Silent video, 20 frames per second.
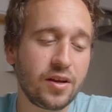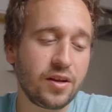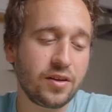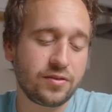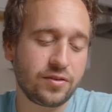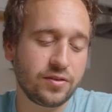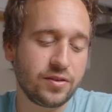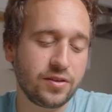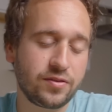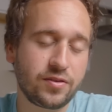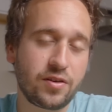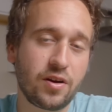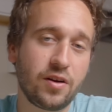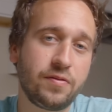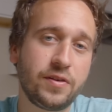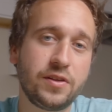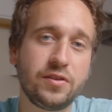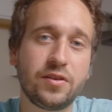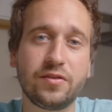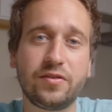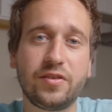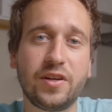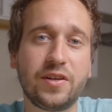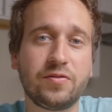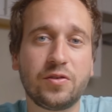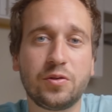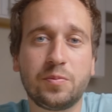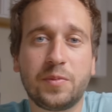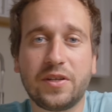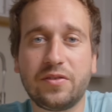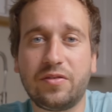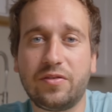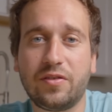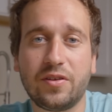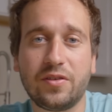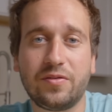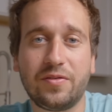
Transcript: So this coffee does have Robusta,